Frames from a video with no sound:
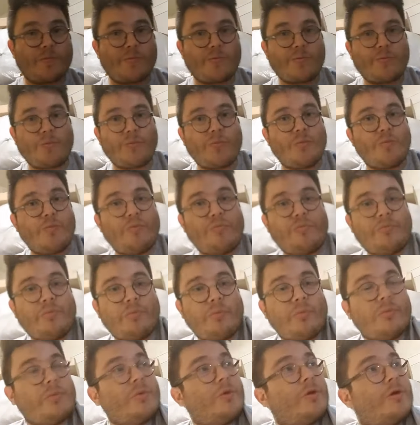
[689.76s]
I
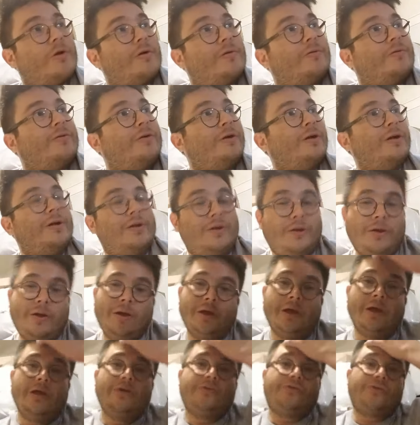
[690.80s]
agree 1,000%.
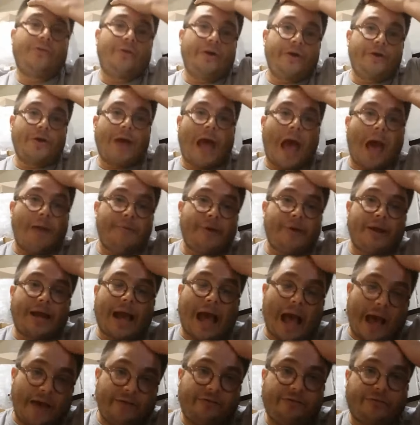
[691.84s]
So there you have it,
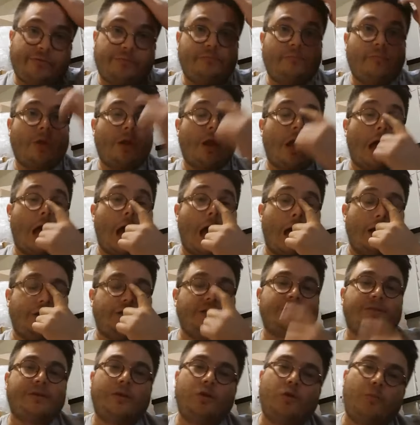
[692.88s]
guys.
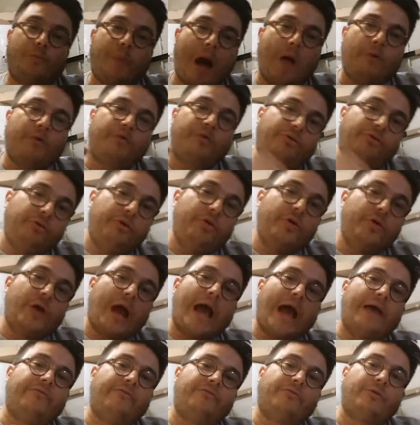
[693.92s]
Just a little power to you
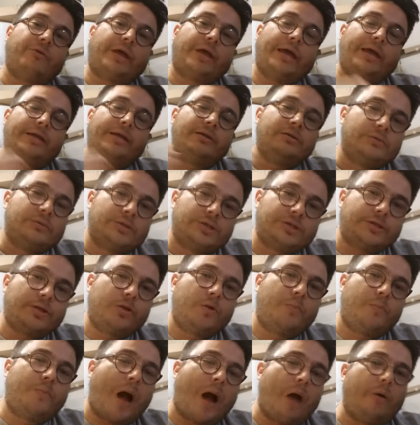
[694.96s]
guys, okay? Just a
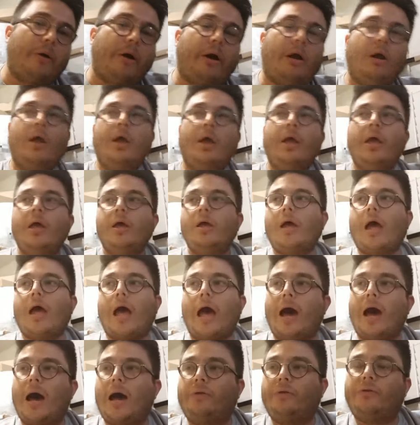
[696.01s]
little power.
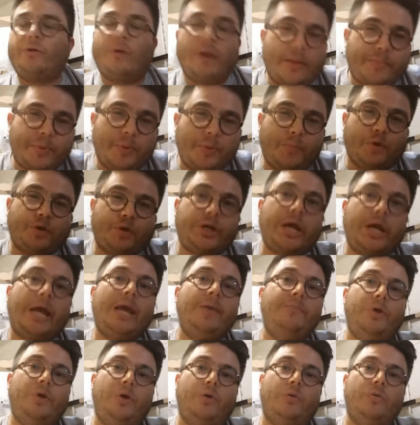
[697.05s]
Don't let people
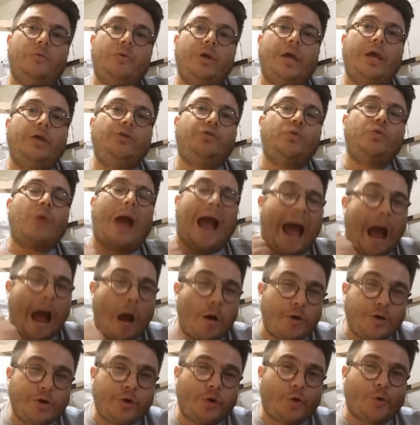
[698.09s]
shame you into how
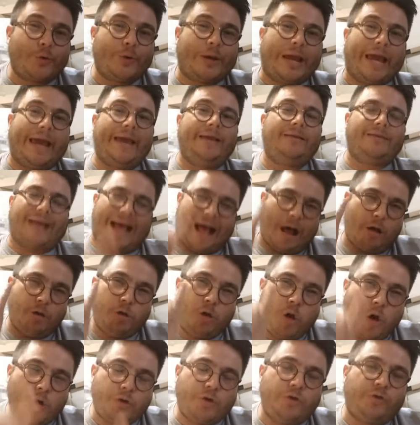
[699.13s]
you create, how
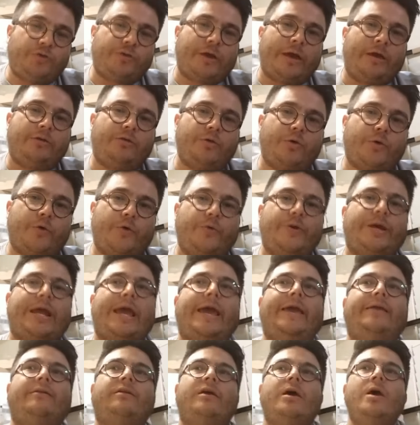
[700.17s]
long you take to
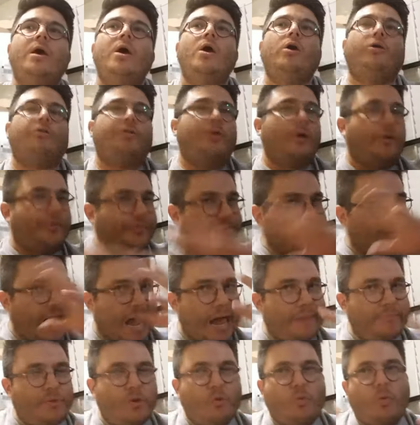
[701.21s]
create, the
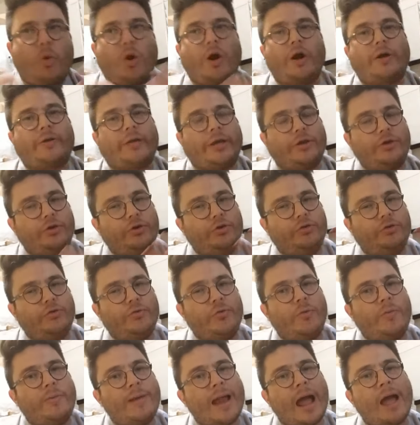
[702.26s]
type of work that you do.
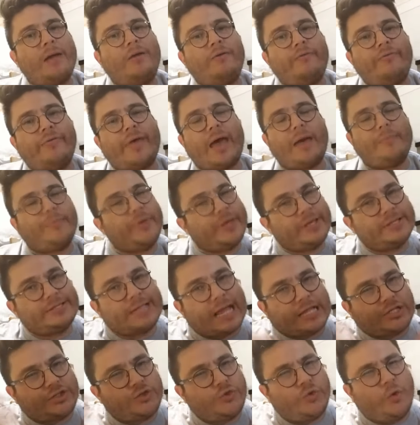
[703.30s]
None of that, because
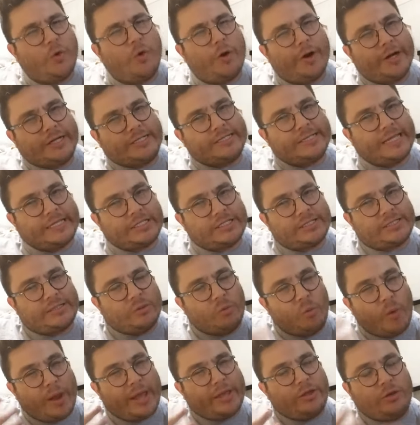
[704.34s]
that's yours. It's the
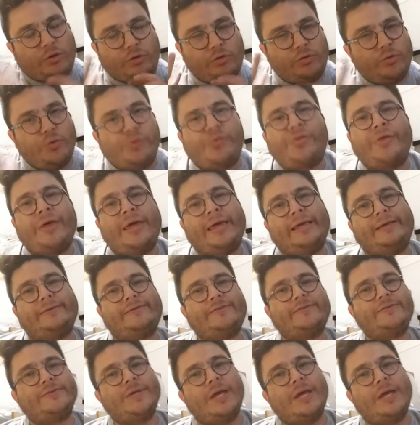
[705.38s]
way you do things.